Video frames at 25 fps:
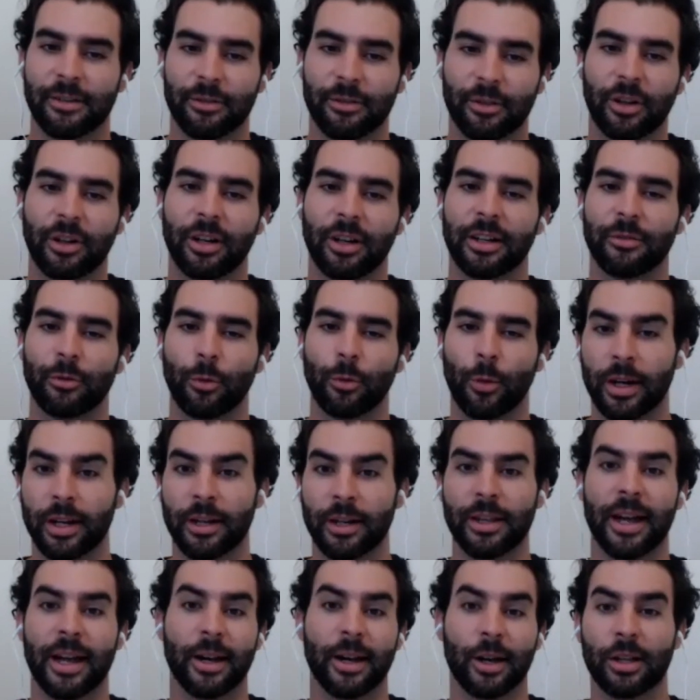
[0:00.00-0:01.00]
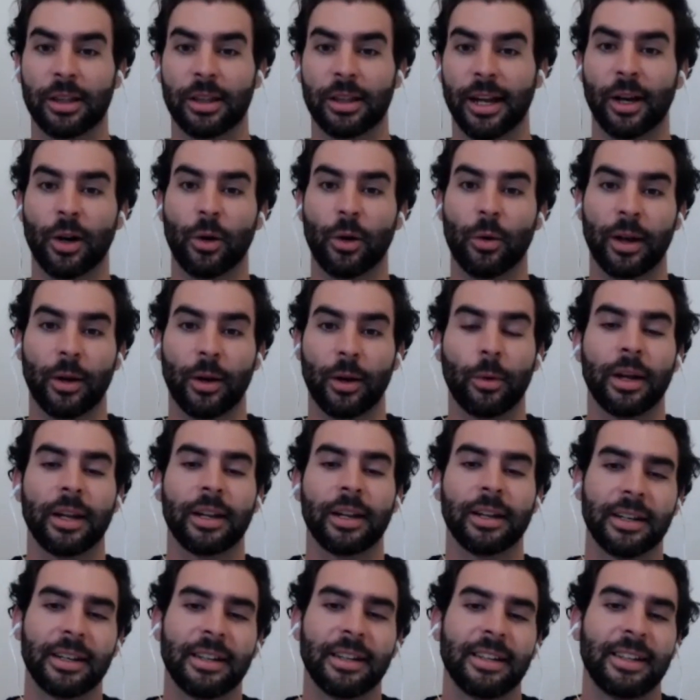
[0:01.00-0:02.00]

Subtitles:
of kind of wanting that quick win.